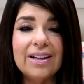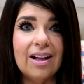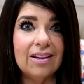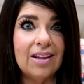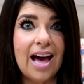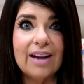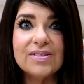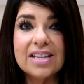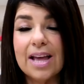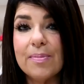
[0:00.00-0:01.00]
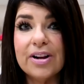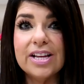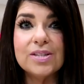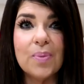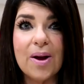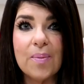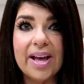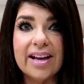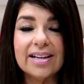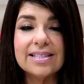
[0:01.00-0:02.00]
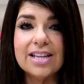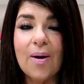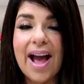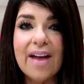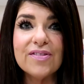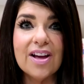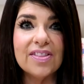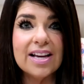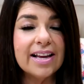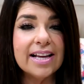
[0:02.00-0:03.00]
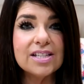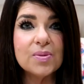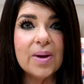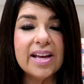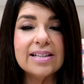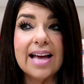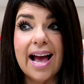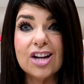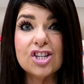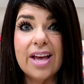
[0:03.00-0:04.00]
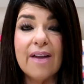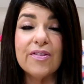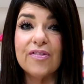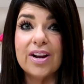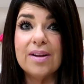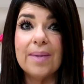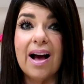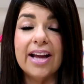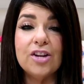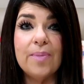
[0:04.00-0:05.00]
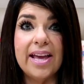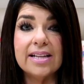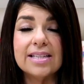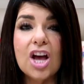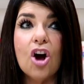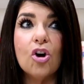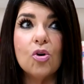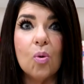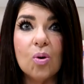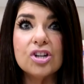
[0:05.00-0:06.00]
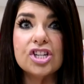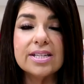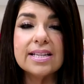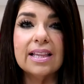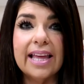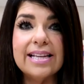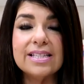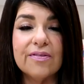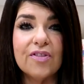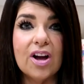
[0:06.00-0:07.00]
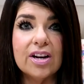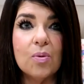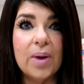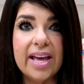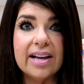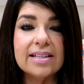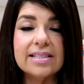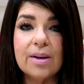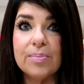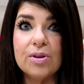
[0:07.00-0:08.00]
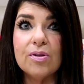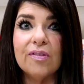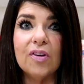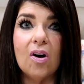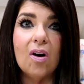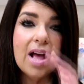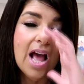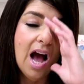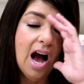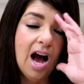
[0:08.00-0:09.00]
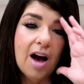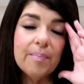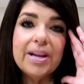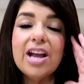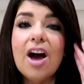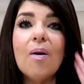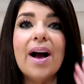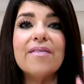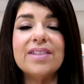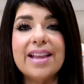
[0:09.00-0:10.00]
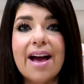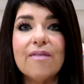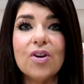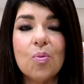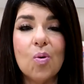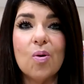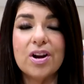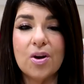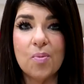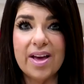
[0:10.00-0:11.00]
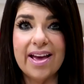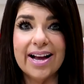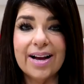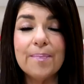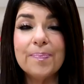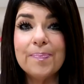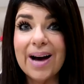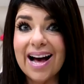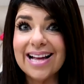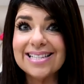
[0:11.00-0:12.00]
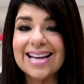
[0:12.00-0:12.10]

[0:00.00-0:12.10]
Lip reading: A lot of celebrities wear wigs, so I have nothing against wigs. I actually have a friend of mine who makes gorgeous lace front wigs. They're beautiful. But no, I've never worn a wig, but